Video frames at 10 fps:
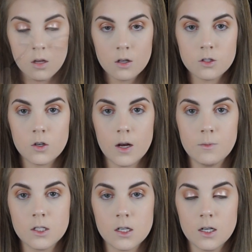So now
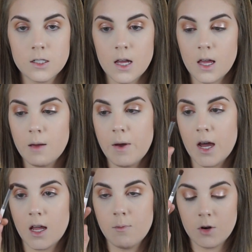I'm just going to take a
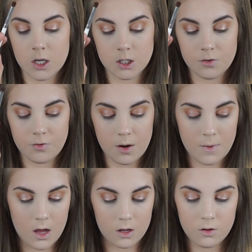packing brush from
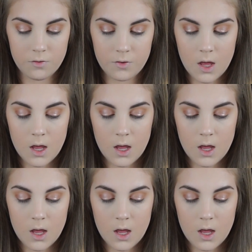e.l.f.